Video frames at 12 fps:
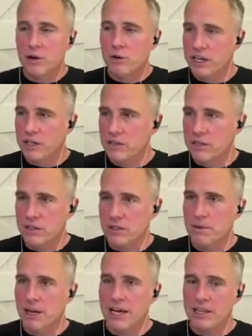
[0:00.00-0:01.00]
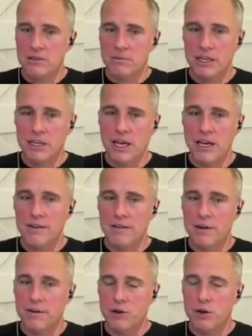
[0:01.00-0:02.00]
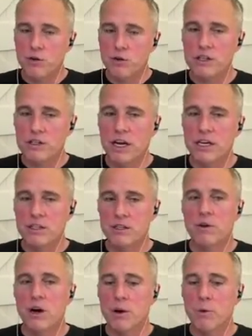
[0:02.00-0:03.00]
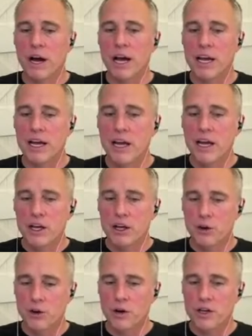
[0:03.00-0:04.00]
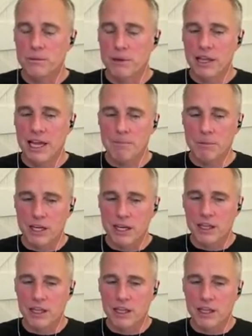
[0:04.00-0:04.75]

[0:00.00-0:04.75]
criticism has to be and if you criticize in the wrong way, you're going to be labeled.